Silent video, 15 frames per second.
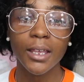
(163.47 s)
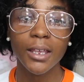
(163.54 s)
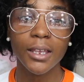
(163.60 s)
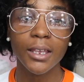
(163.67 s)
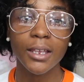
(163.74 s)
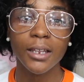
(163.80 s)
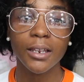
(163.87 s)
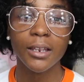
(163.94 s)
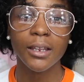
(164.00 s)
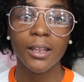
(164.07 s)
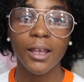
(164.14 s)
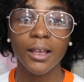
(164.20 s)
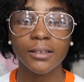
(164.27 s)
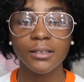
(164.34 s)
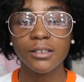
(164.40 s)
And
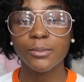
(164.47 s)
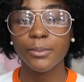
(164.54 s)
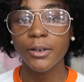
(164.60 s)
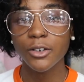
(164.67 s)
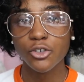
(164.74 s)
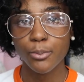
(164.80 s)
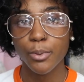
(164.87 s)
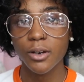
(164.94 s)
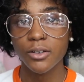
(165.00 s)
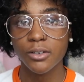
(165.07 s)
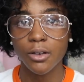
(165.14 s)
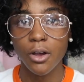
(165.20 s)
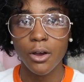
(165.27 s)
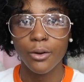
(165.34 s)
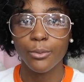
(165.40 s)
as a spiritual
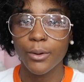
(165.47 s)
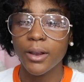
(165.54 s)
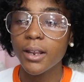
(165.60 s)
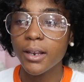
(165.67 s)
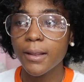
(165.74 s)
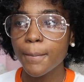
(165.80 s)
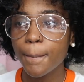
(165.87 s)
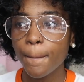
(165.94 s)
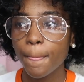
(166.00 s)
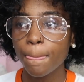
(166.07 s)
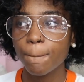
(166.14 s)
person already,